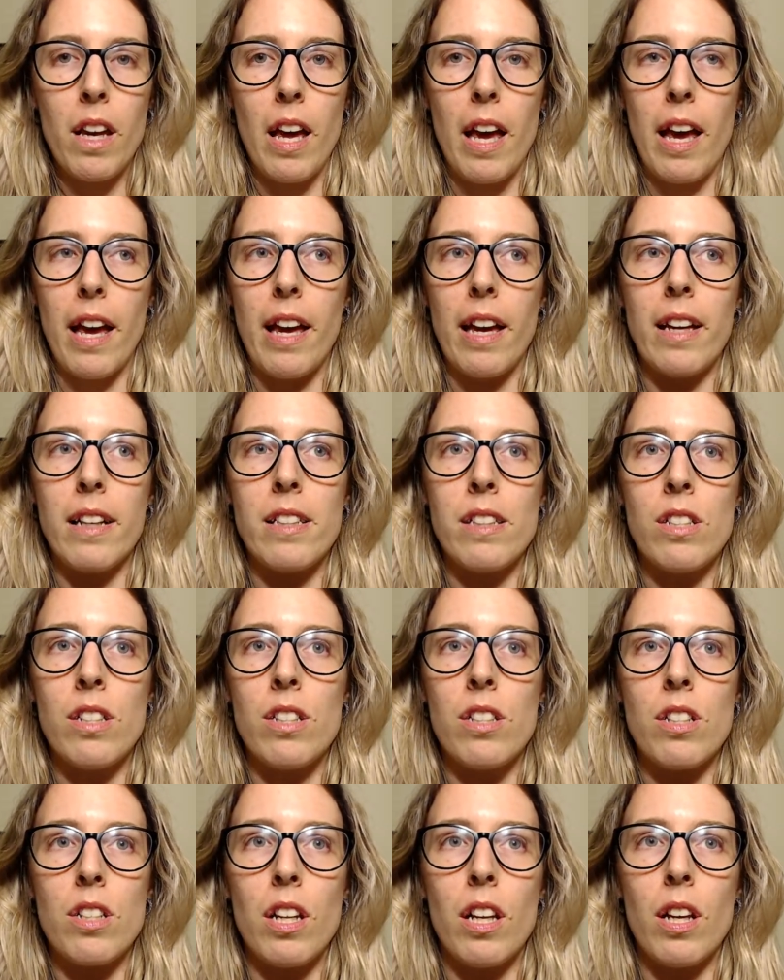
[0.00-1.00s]

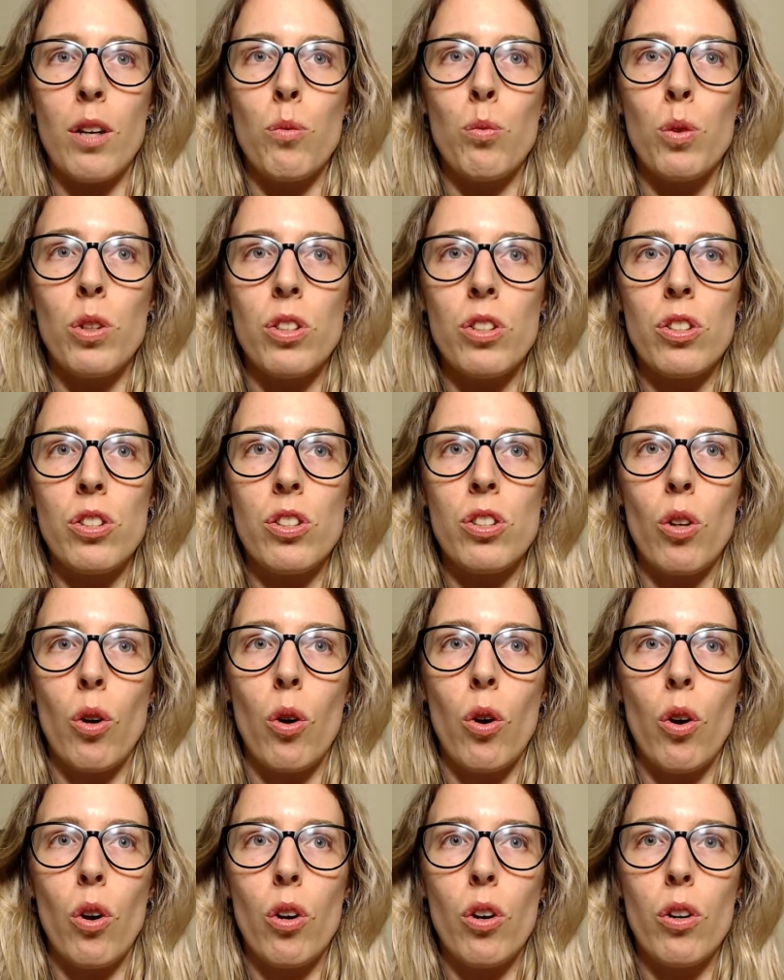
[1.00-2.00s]
And it was
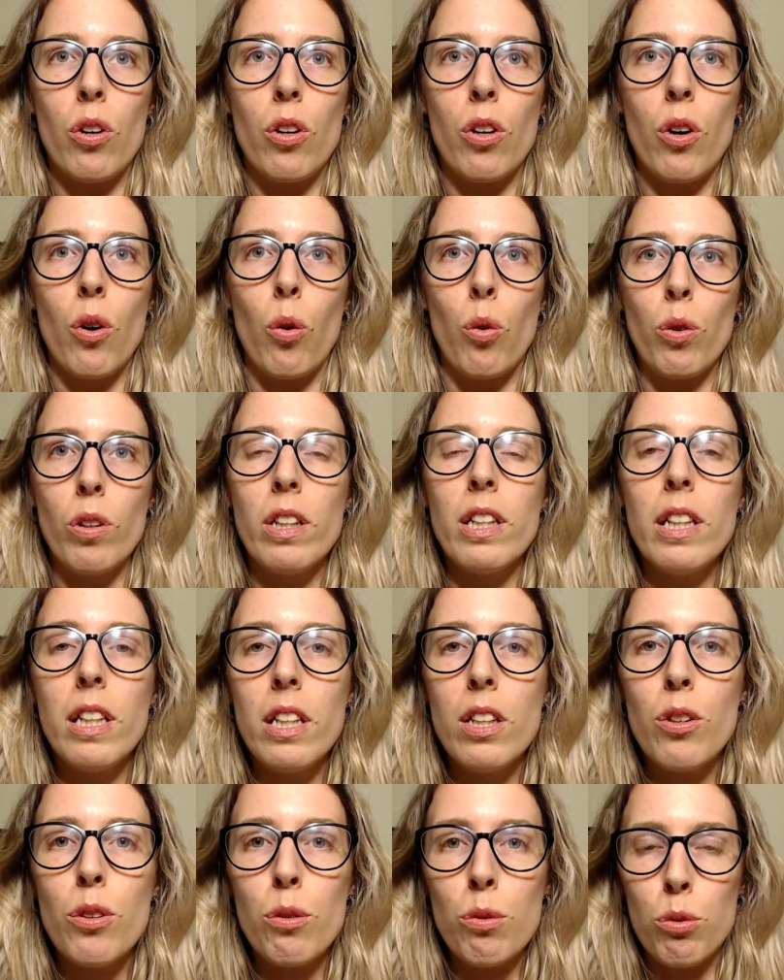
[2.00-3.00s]

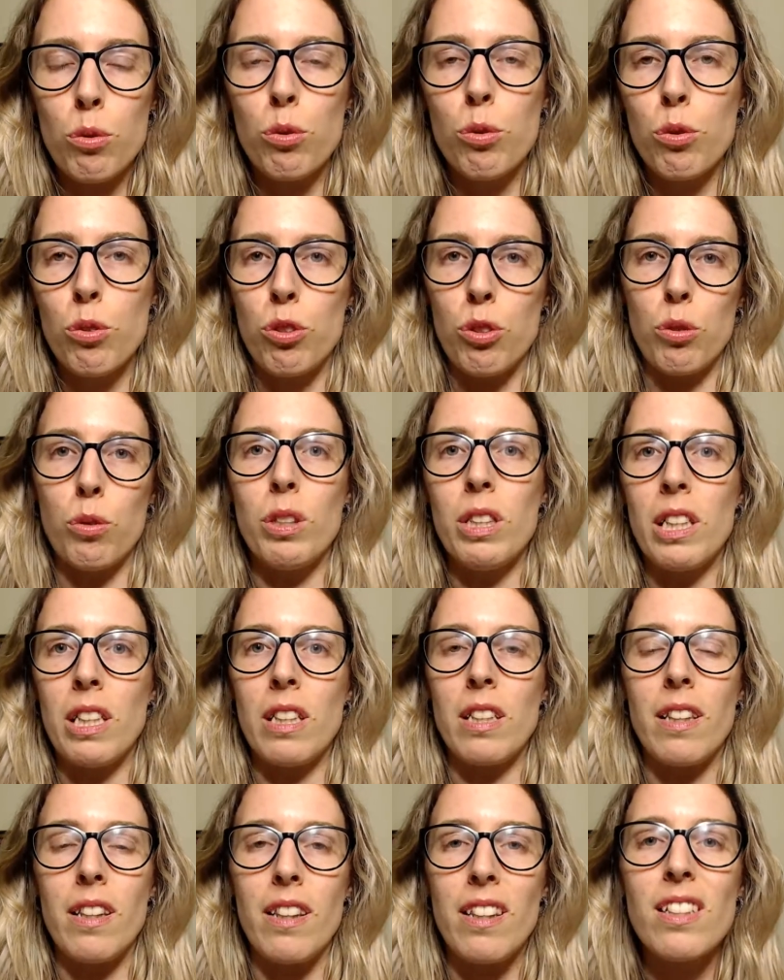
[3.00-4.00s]
only through doing
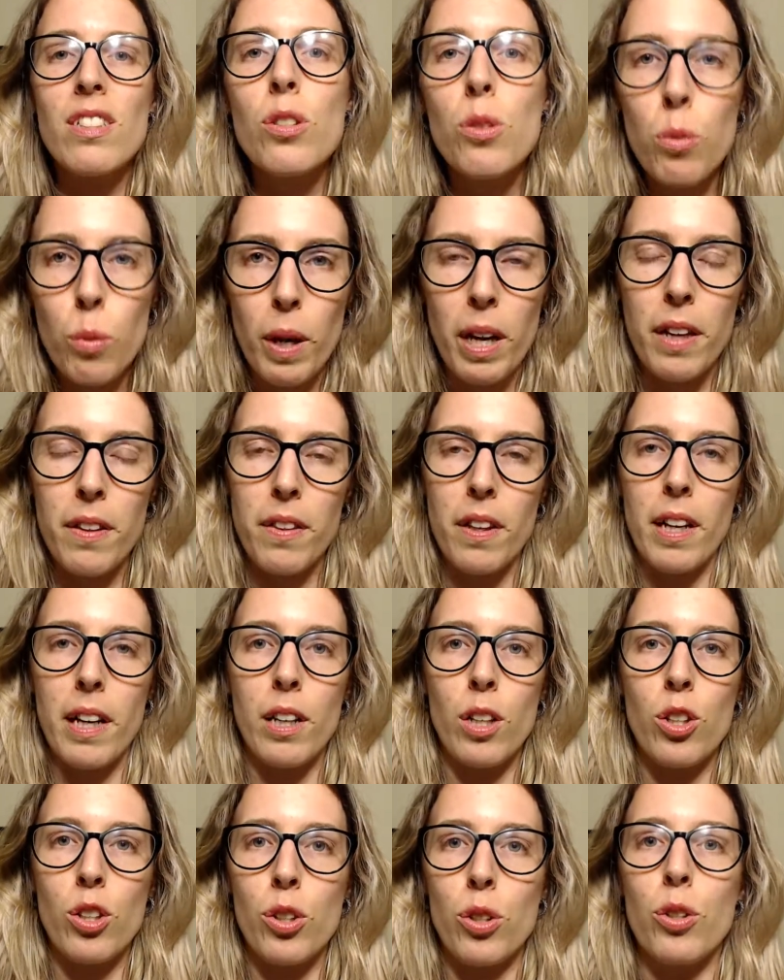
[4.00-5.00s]
it this way that I
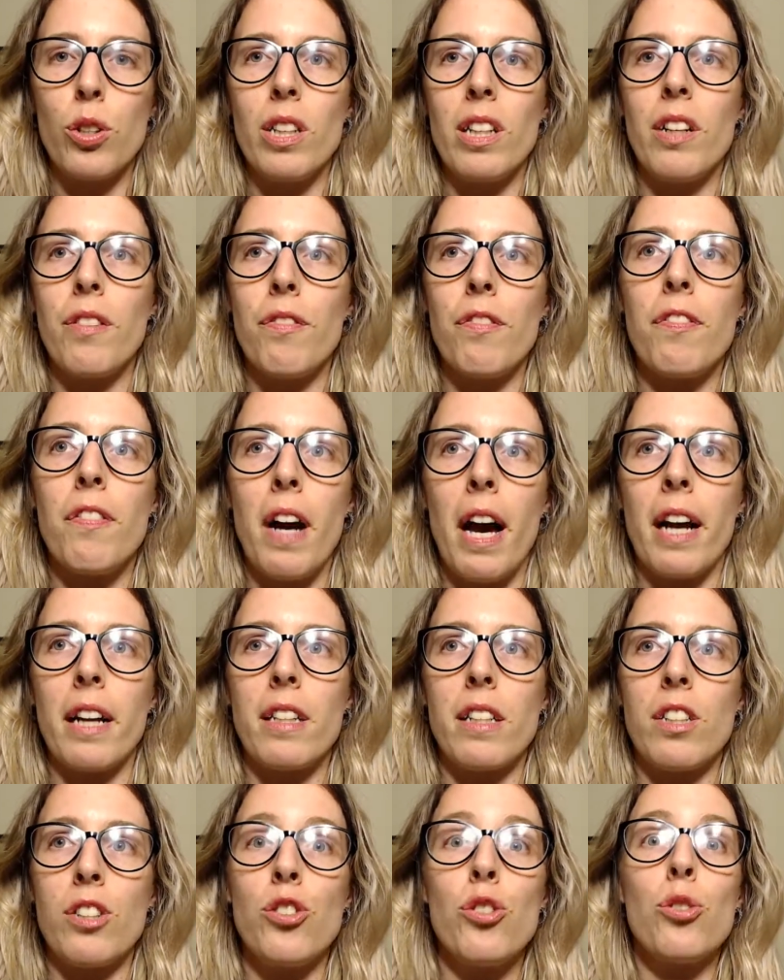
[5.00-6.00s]
could, in
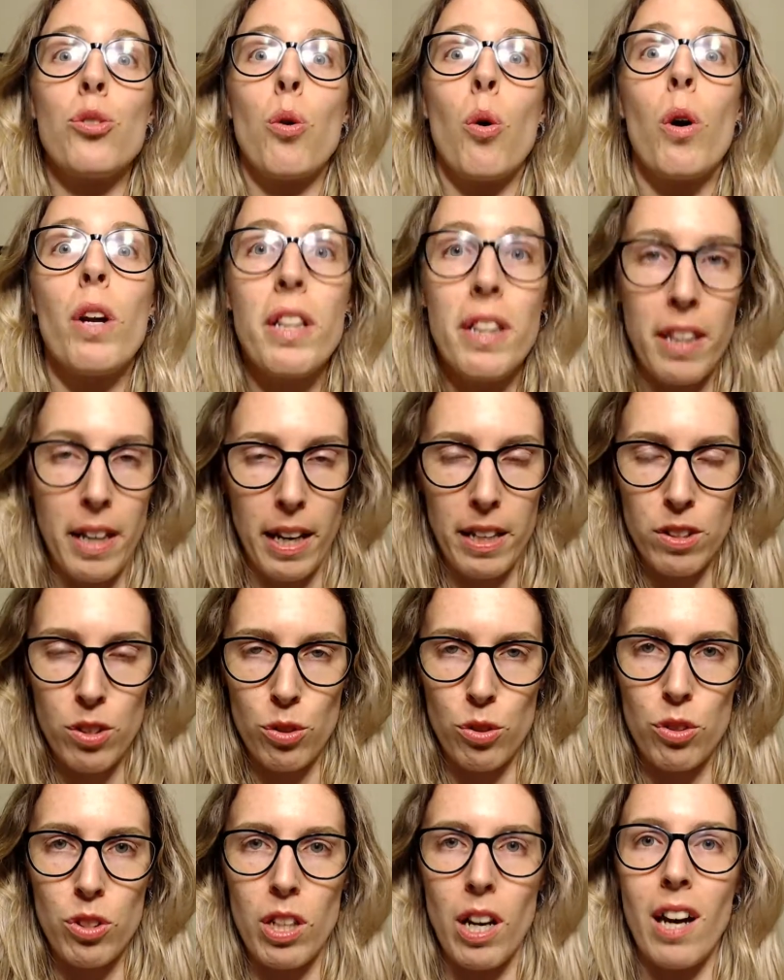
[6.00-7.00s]
fact, enjoy the
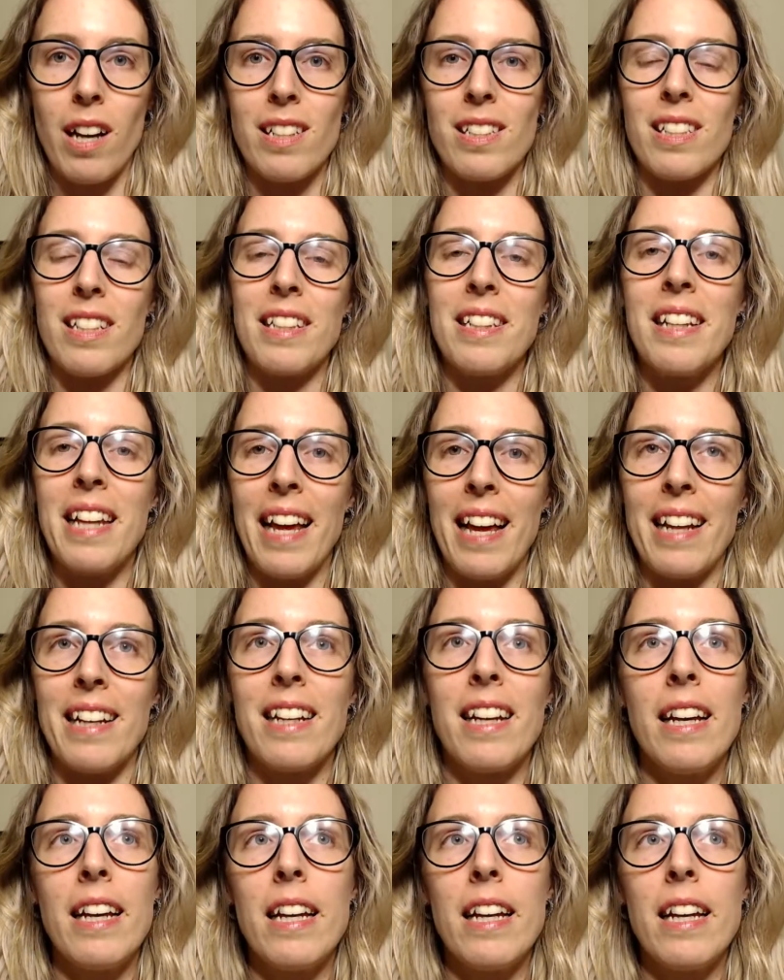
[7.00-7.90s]
exercise, and that,